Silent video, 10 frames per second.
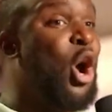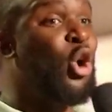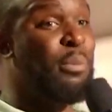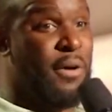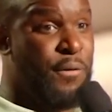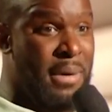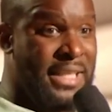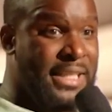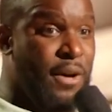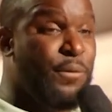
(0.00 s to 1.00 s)
Oat milk for
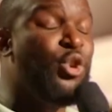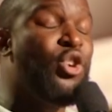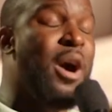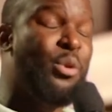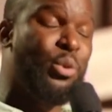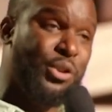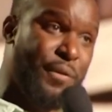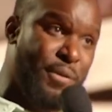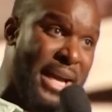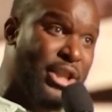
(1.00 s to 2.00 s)
myself, cucumber water
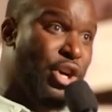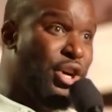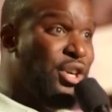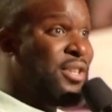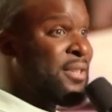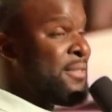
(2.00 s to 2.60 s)
for my dog.